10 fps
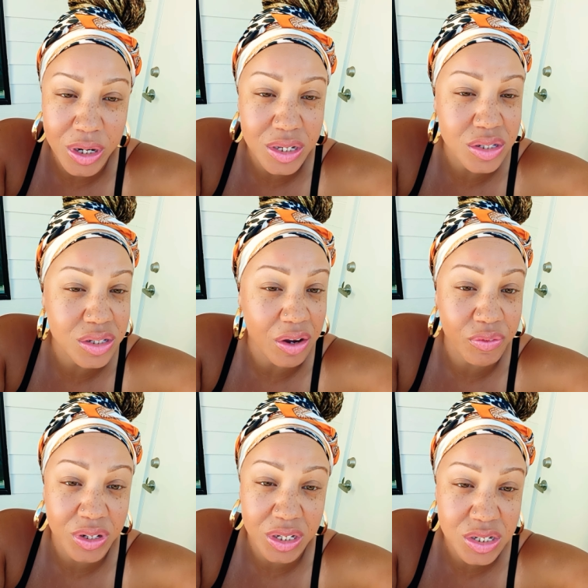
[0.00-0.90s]
is
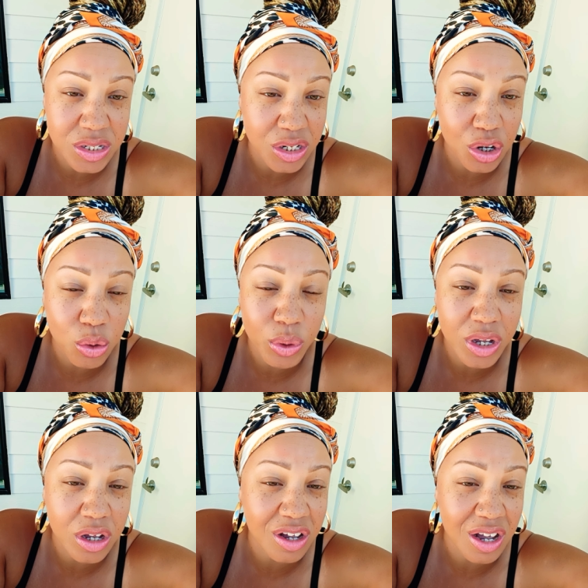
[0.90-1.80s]
definitely sending quick
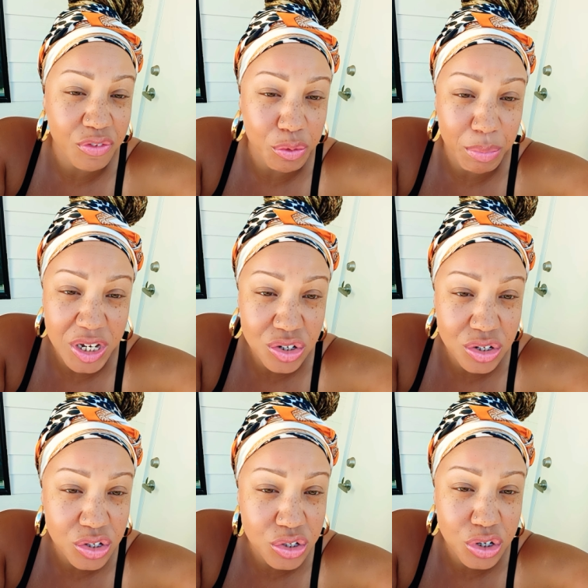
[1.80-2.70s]

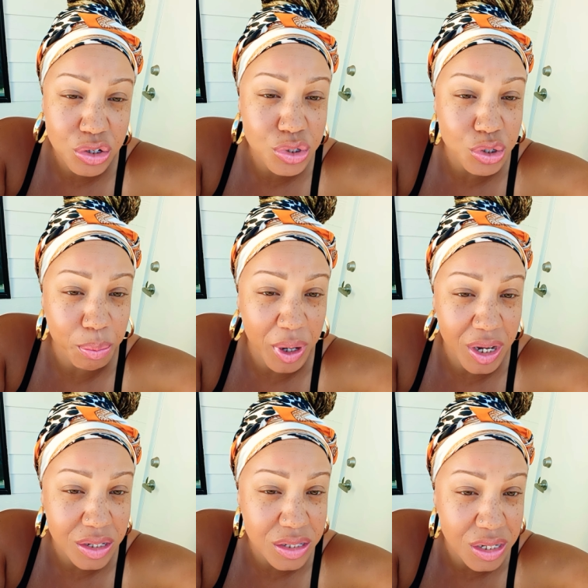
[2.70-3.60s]
confirmations to you, so pay
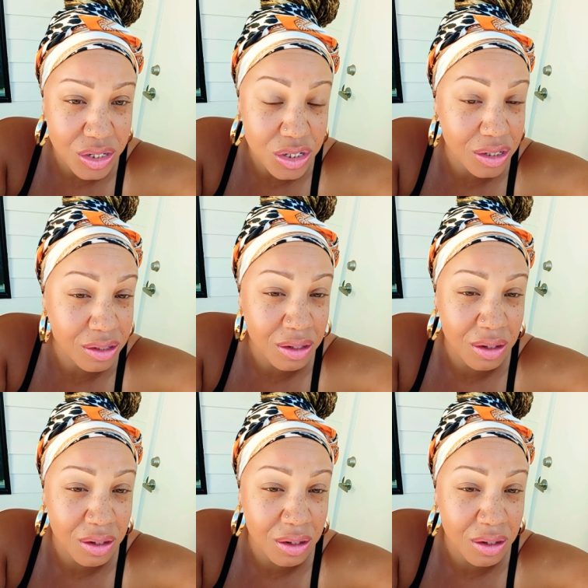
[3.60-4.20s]
attention.